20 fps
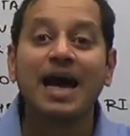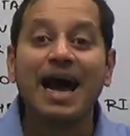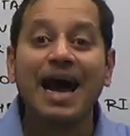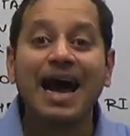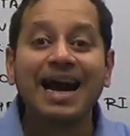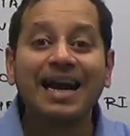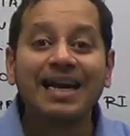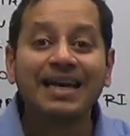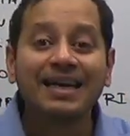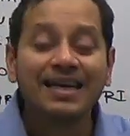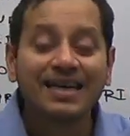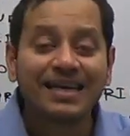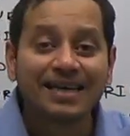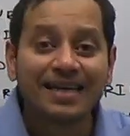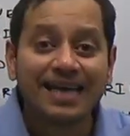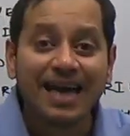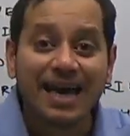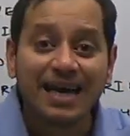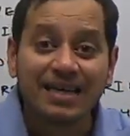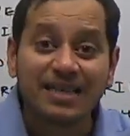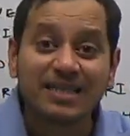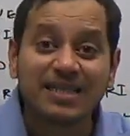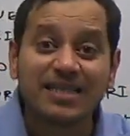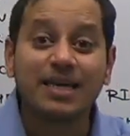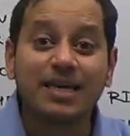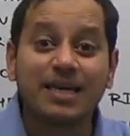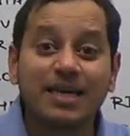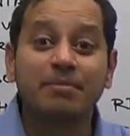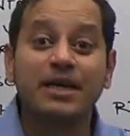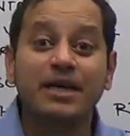and carry
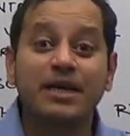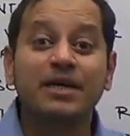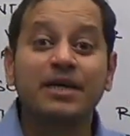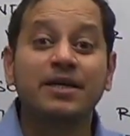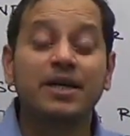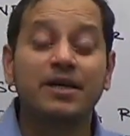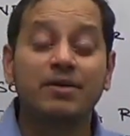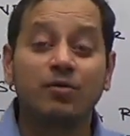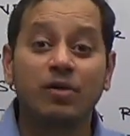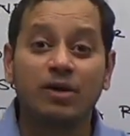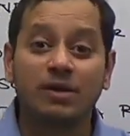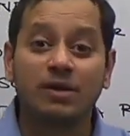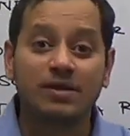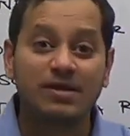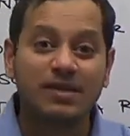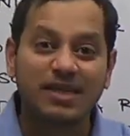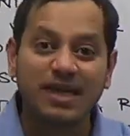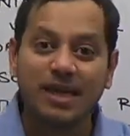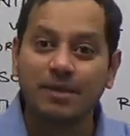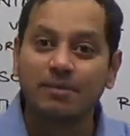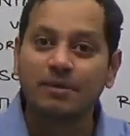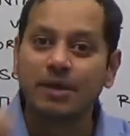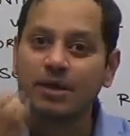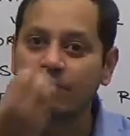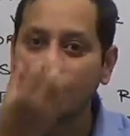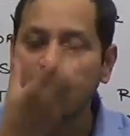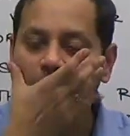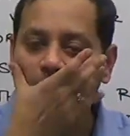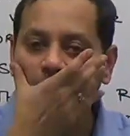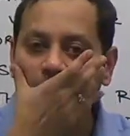sedimented water. Sediment
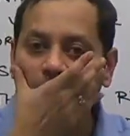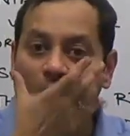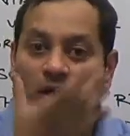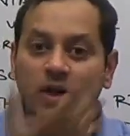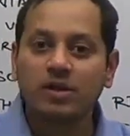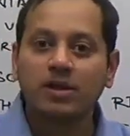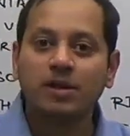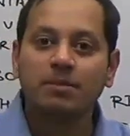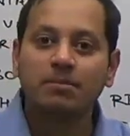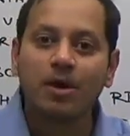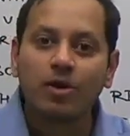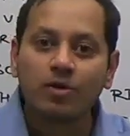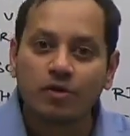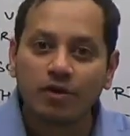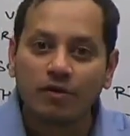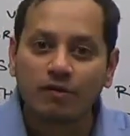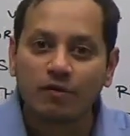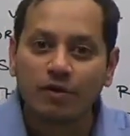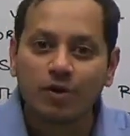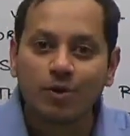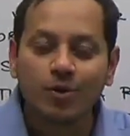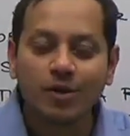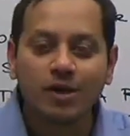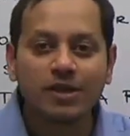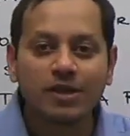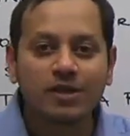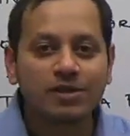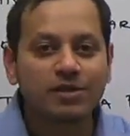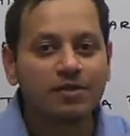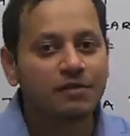will clog the mouth of a
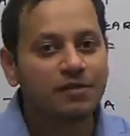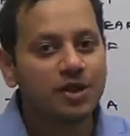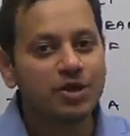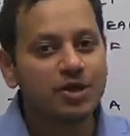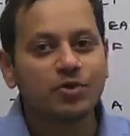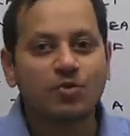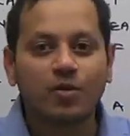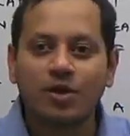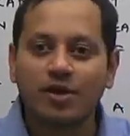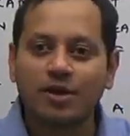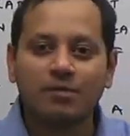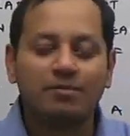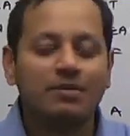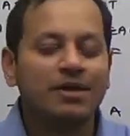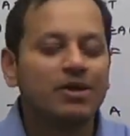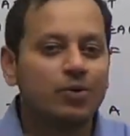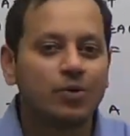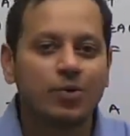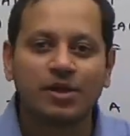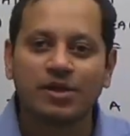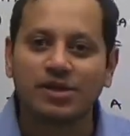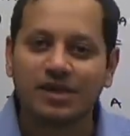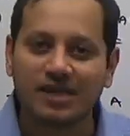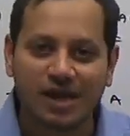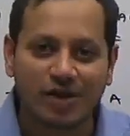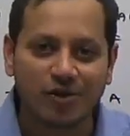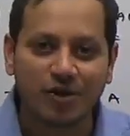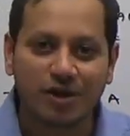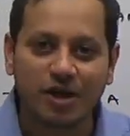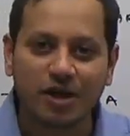corals. Fresh water may corals
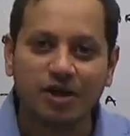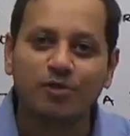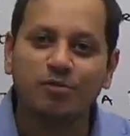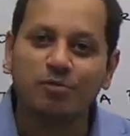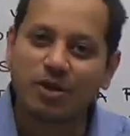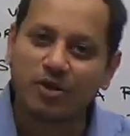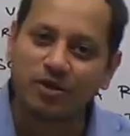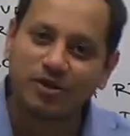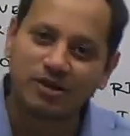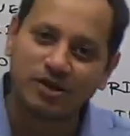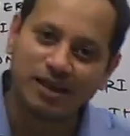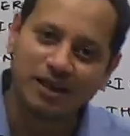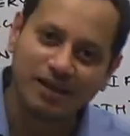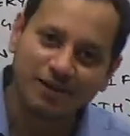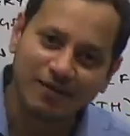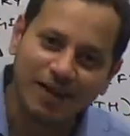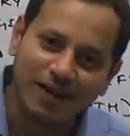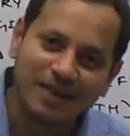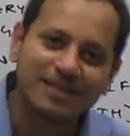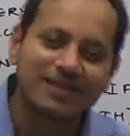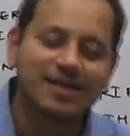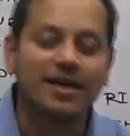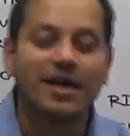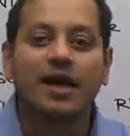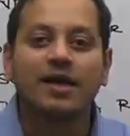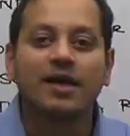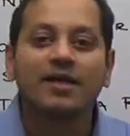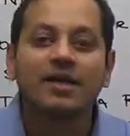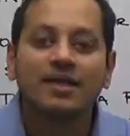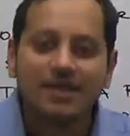cannot live because they require saline,
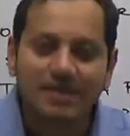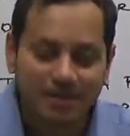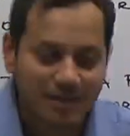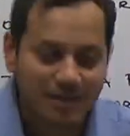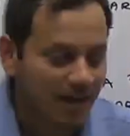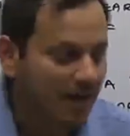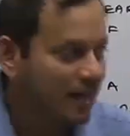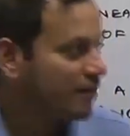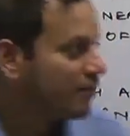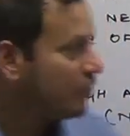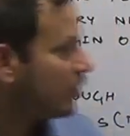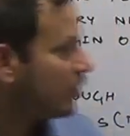saline